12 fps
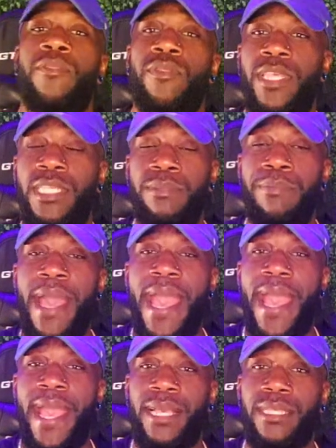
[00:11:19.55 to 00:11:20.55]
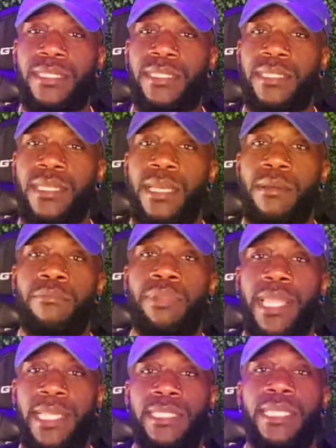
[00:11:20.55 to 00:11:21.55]
these bags,
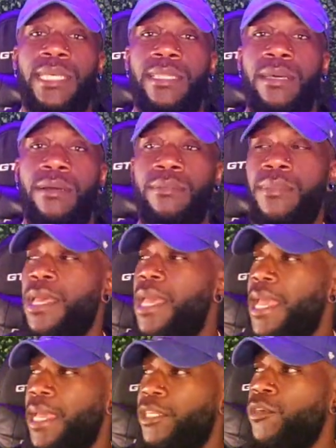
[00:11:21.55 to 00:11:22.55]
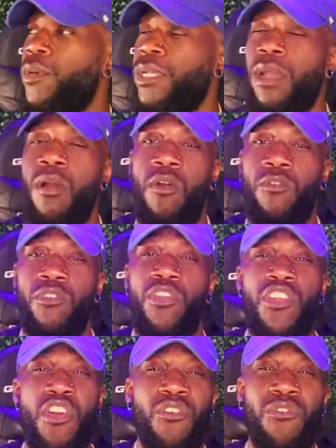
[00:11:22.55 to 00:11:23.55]
placing them, and doing it over
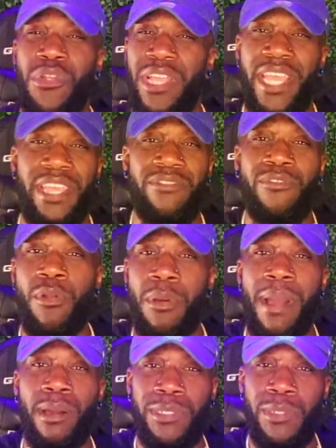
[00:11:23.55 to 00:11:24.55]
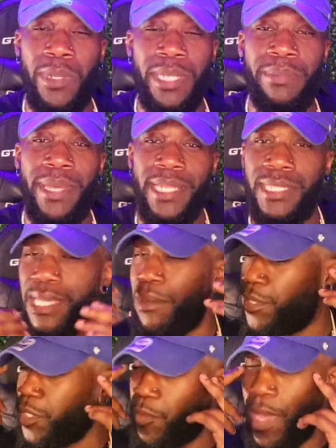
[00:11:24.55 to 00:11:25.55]
and over again for about 20 minutes. I
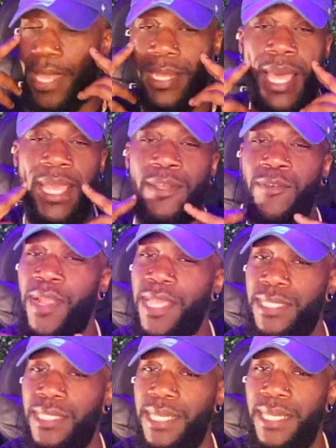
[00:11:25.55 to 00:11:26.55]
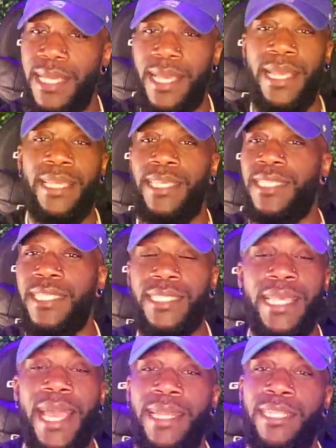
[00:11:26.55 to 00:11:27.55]
was sweating like crazy. You
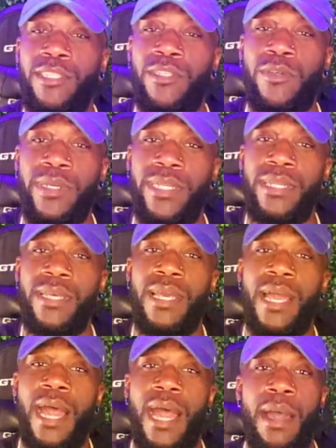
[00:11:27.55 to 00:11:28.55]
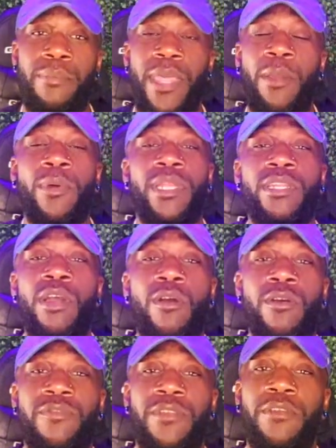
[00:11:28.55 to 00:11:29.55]
just had to do it. They want to
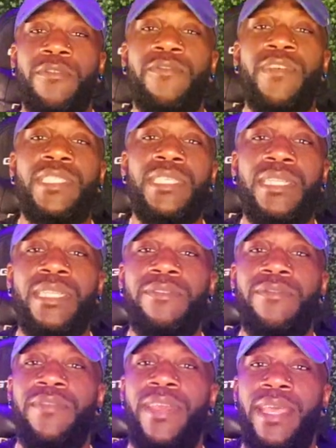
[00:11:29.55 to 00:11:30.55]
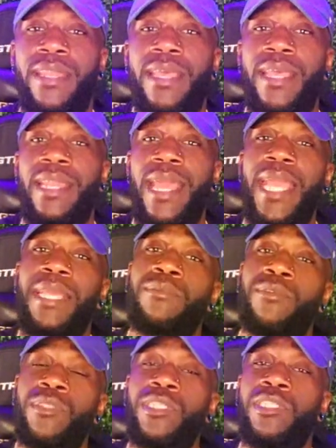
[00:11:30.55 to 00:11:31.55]
know if you're physically fit and
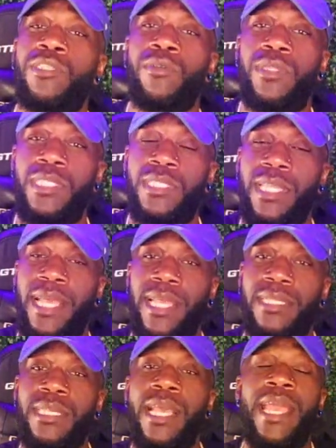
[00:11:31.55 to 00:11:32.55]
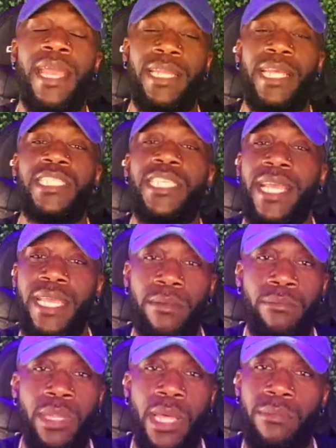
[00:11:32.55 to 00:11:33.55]
able to do these things. And they check your
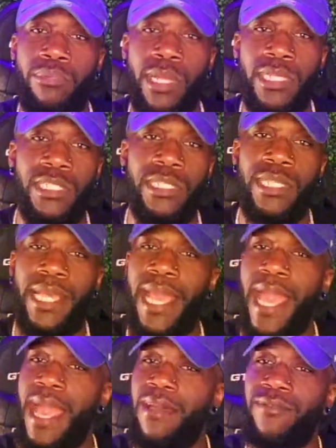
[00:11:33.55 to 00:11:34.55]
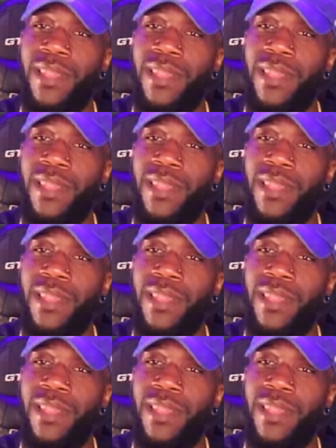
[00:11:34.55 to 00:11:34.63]
blood pressure. They have